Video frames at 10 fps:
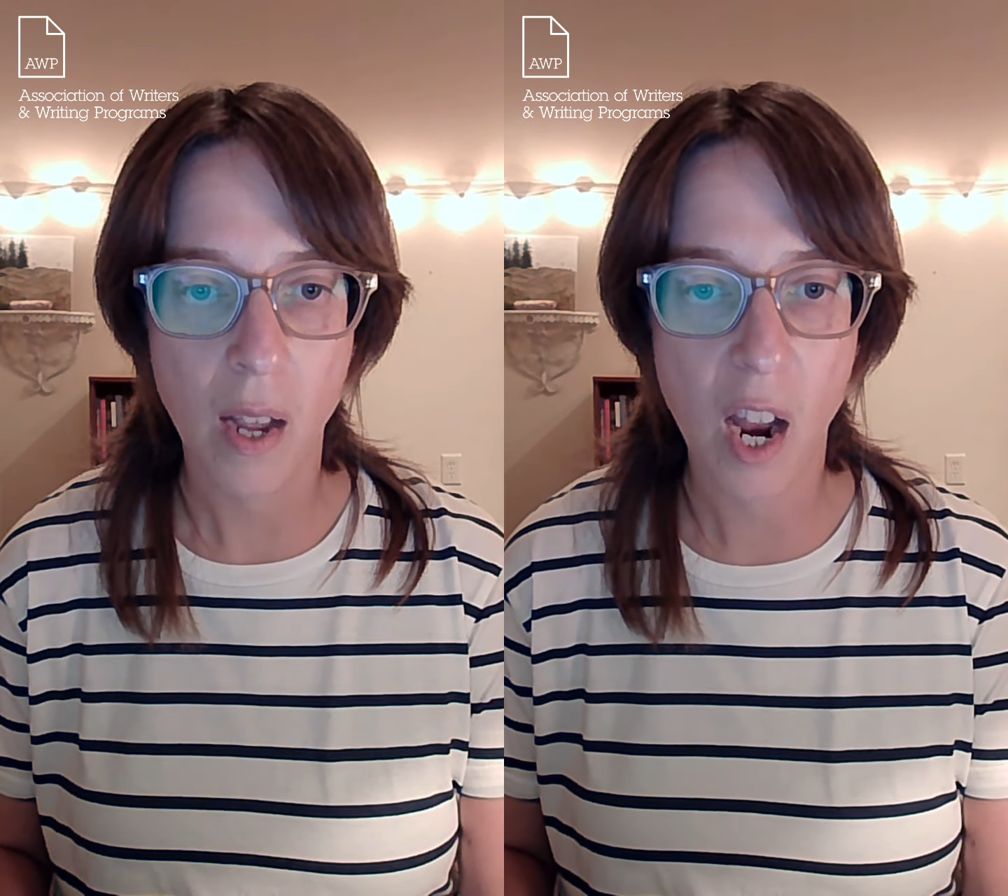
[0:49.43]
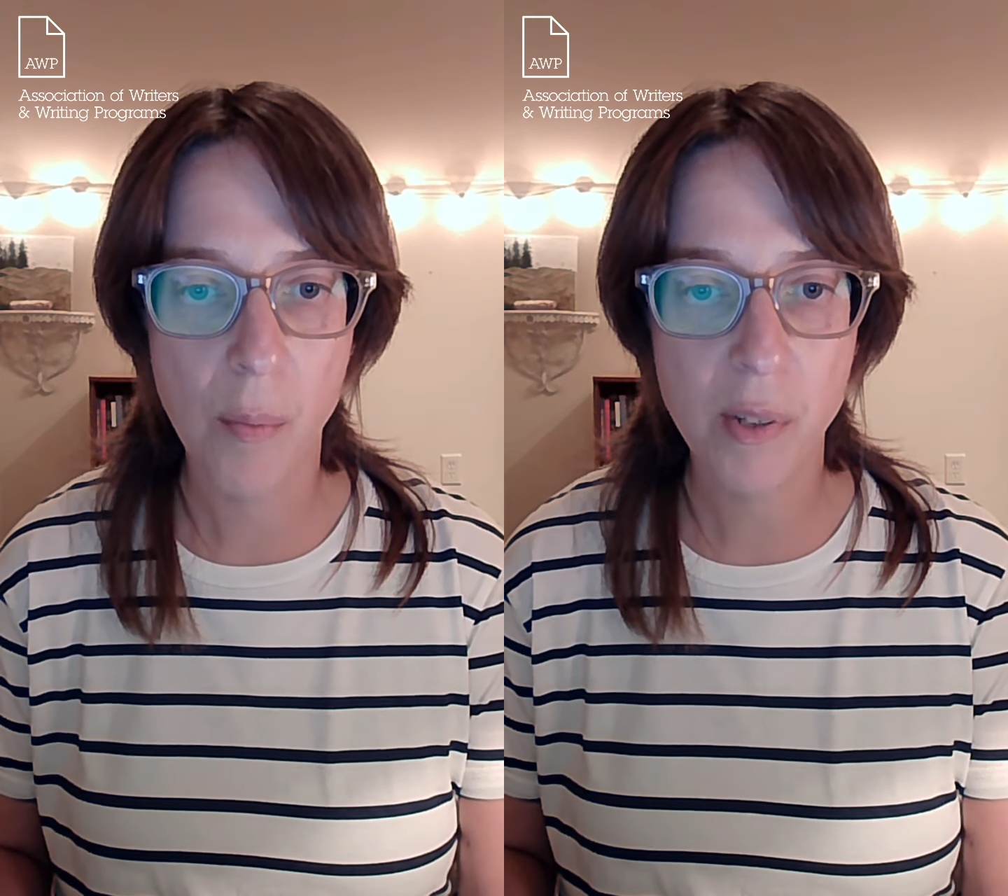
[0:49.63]

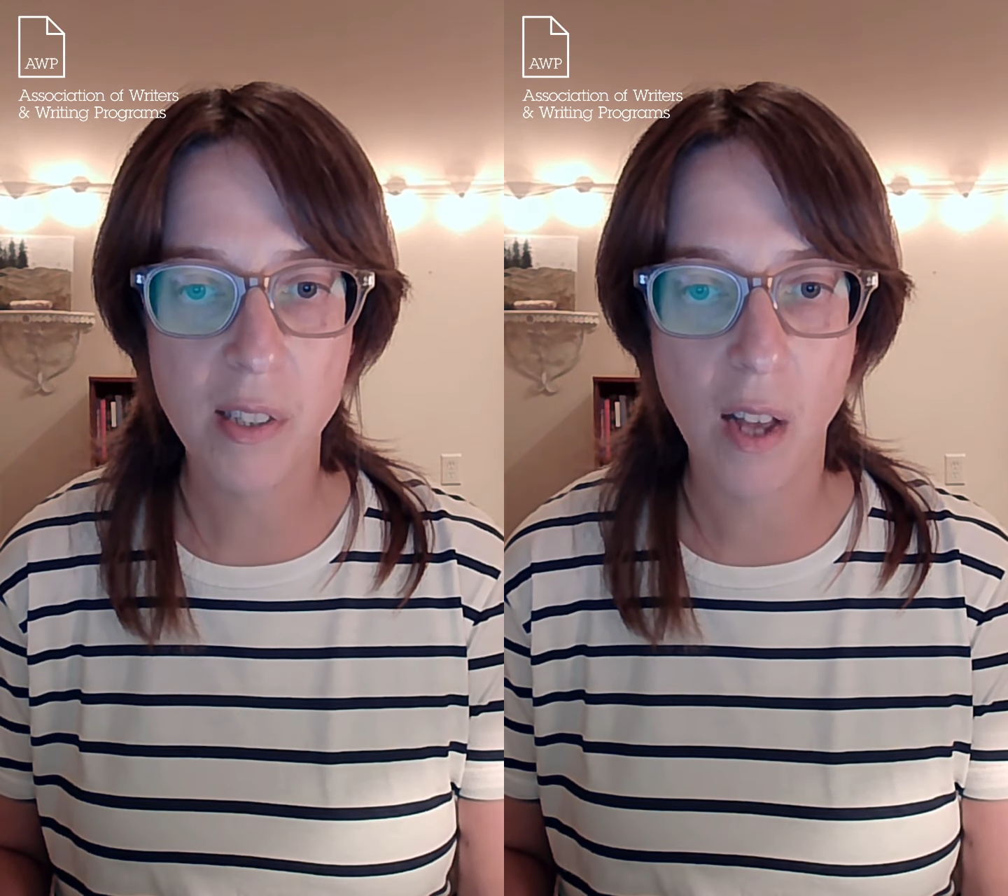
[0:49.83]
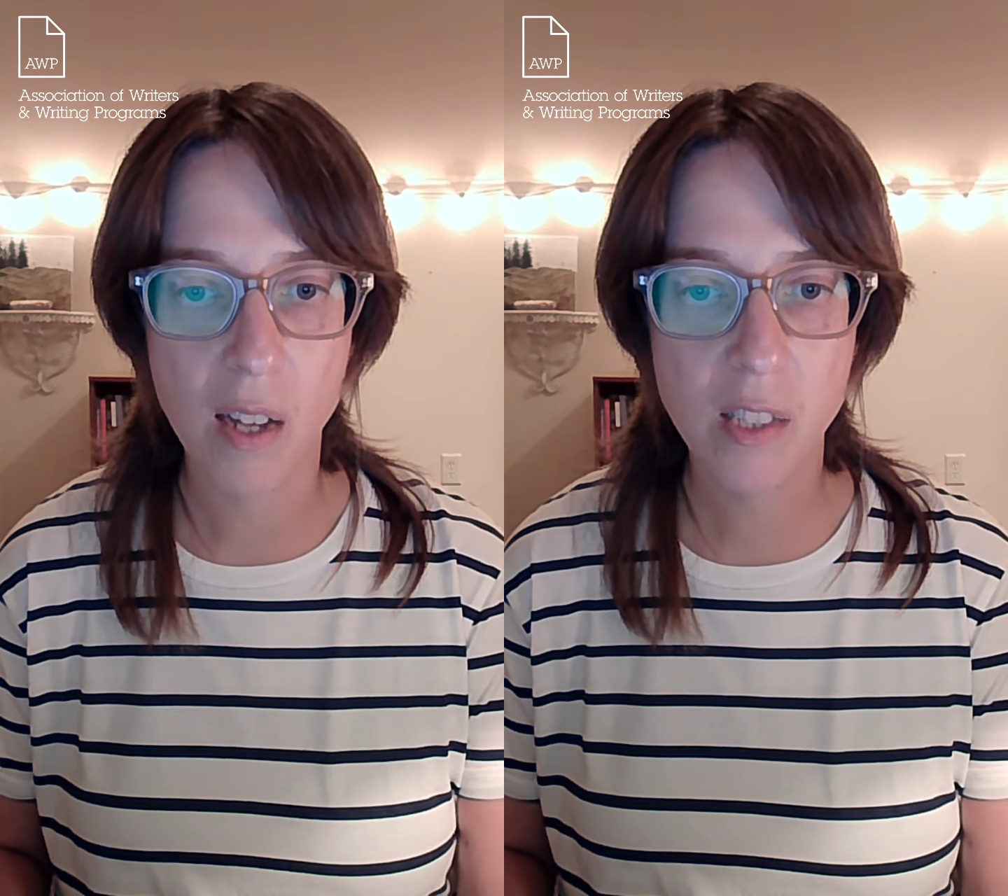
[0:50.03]
I almost
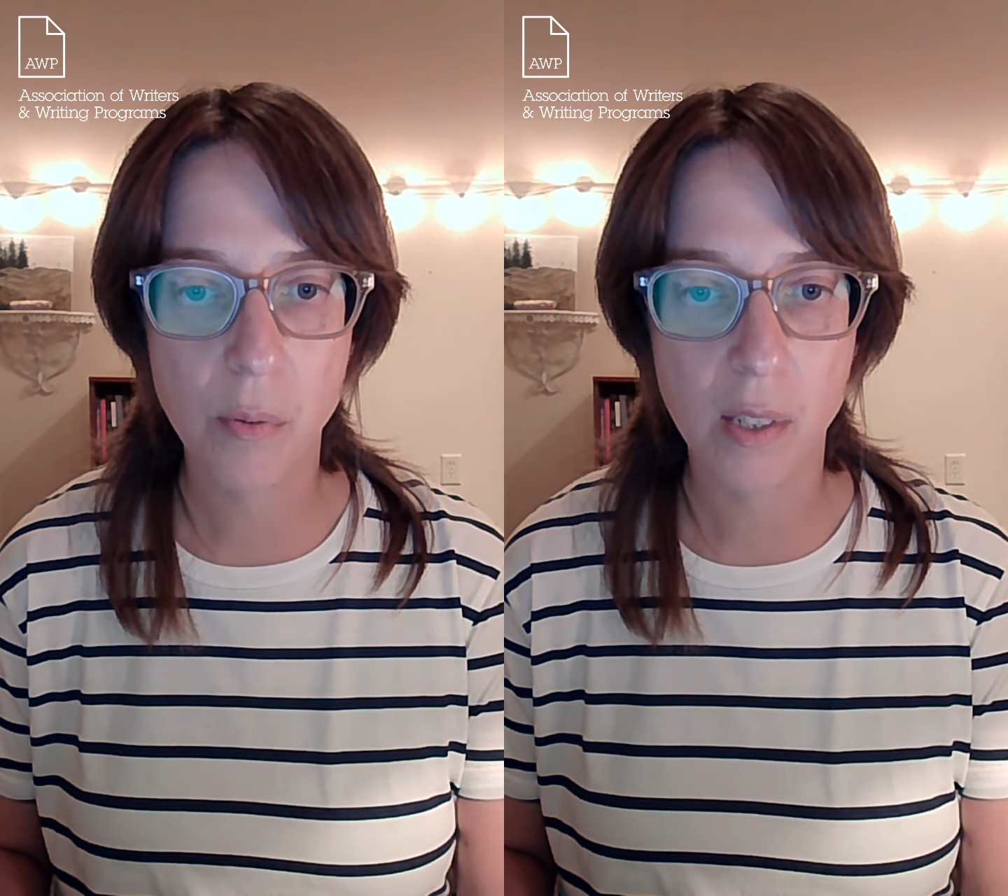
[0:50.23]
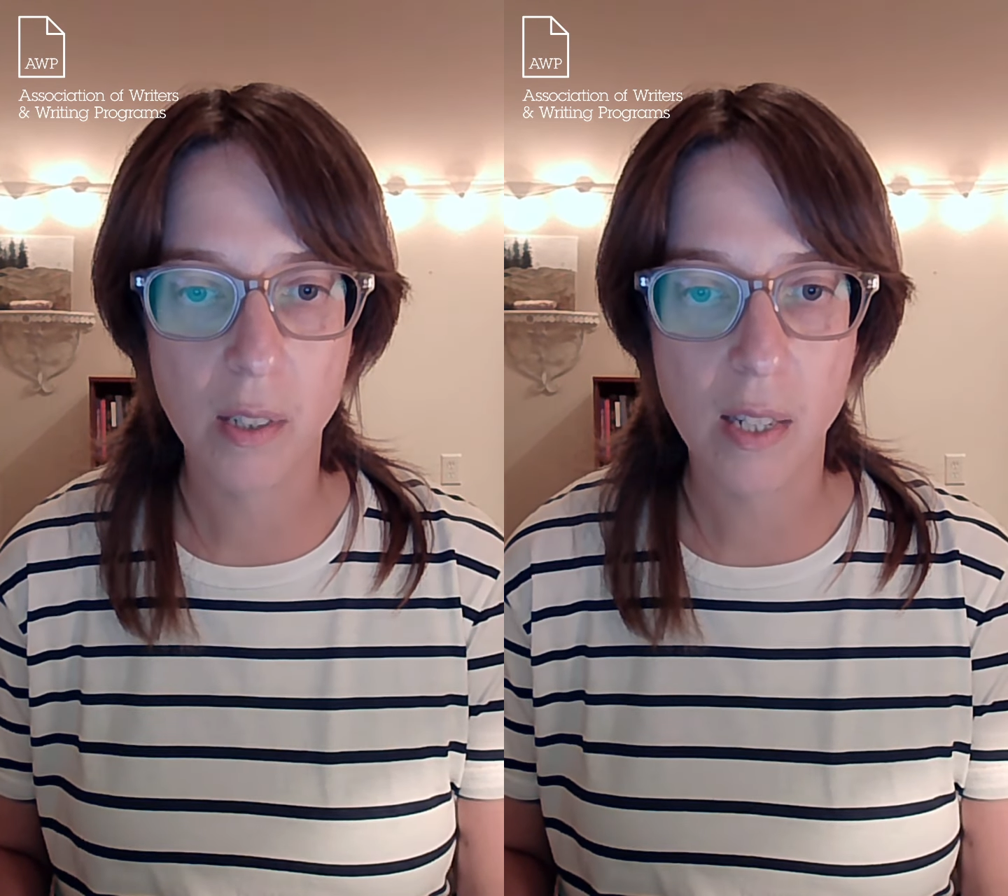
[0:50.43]
lost
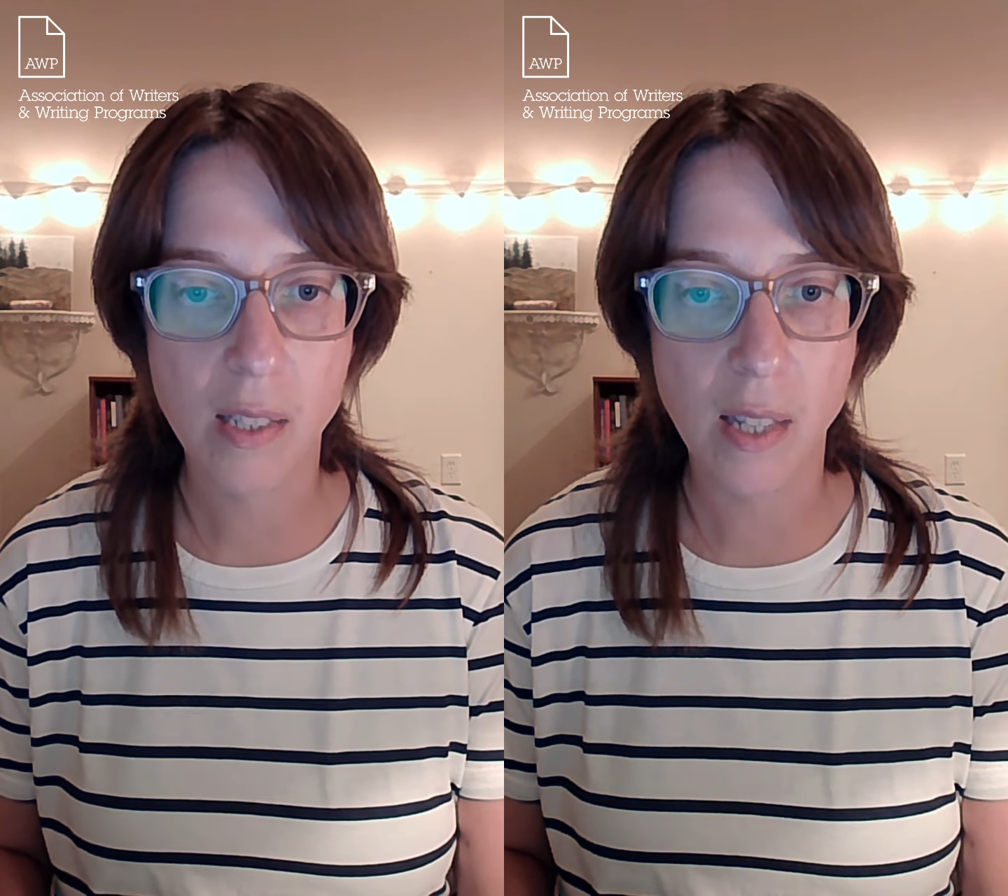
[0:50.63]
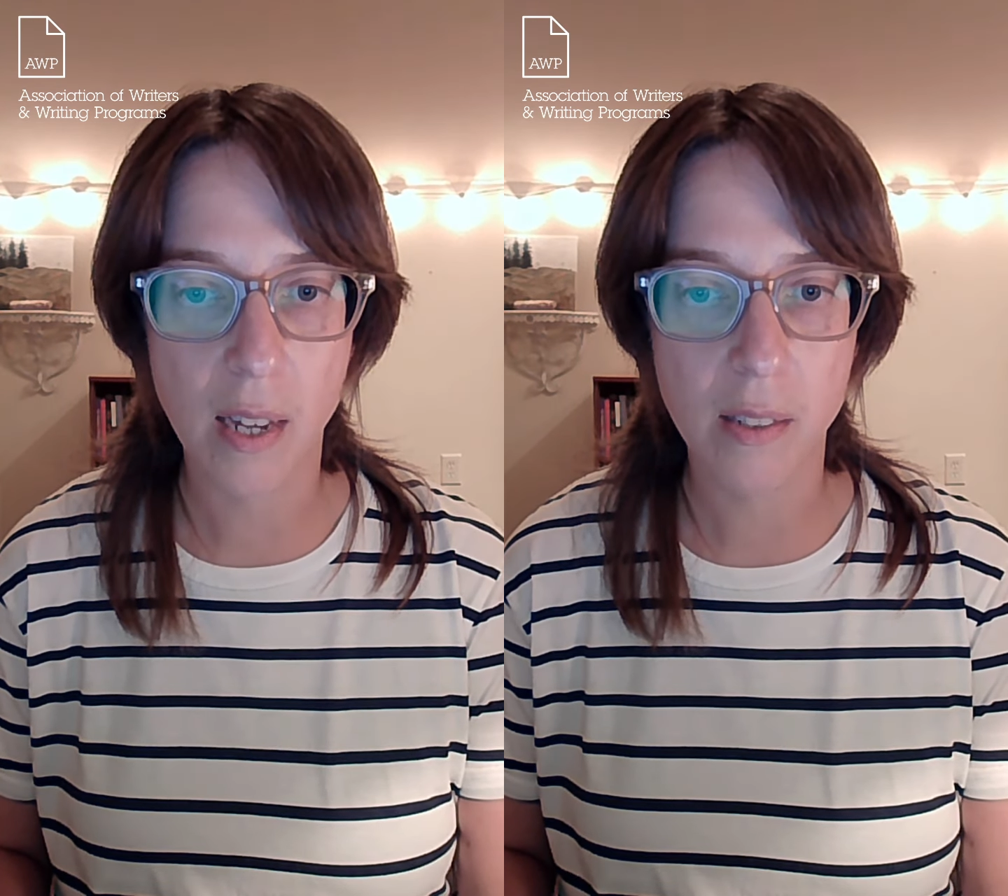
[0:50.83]
one, he
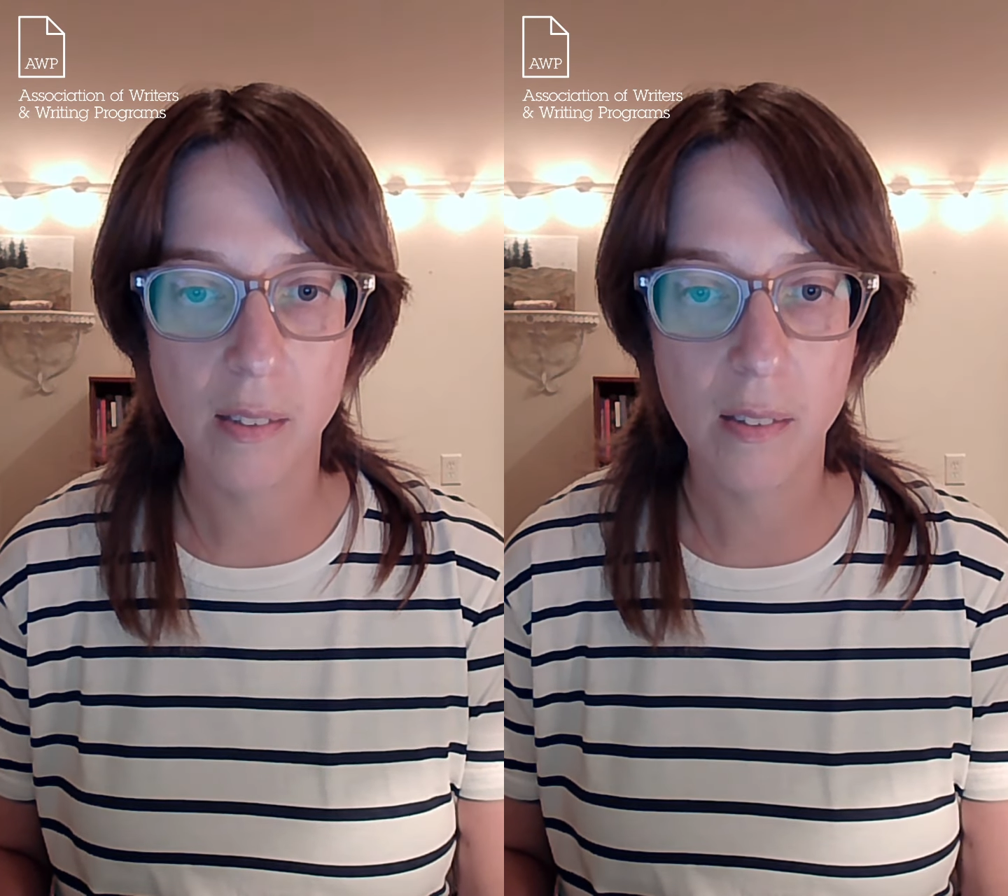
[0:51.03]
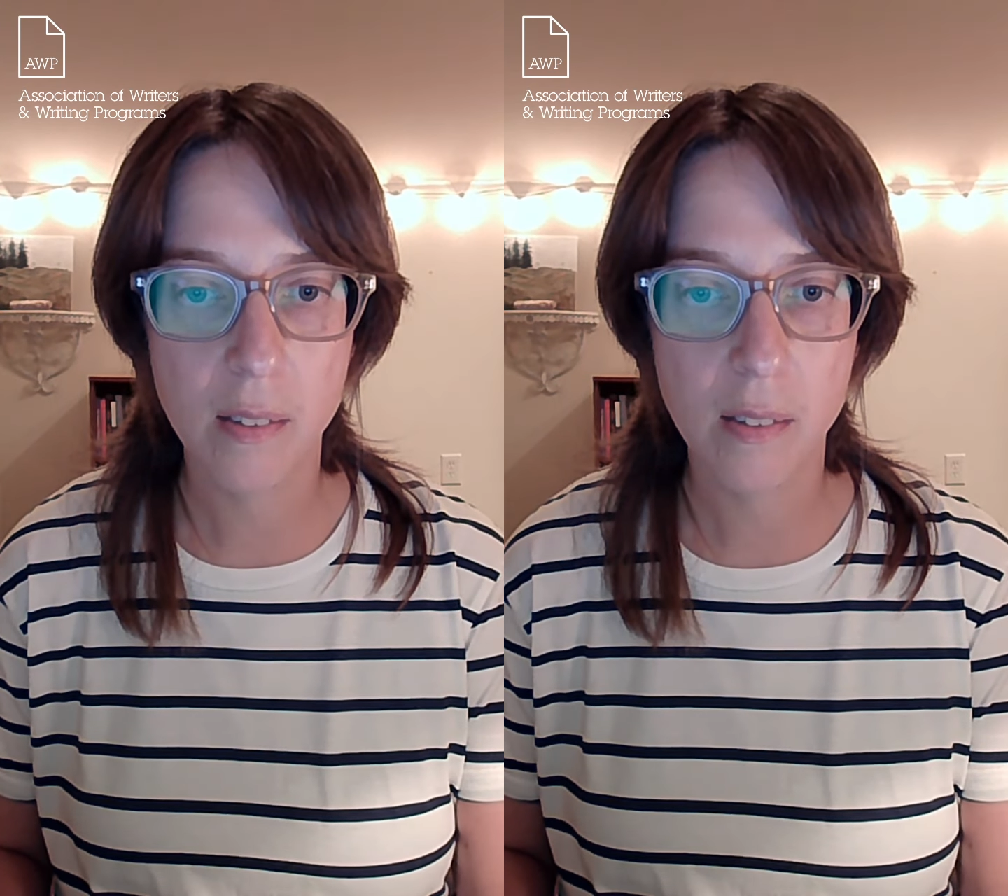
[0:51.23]
said.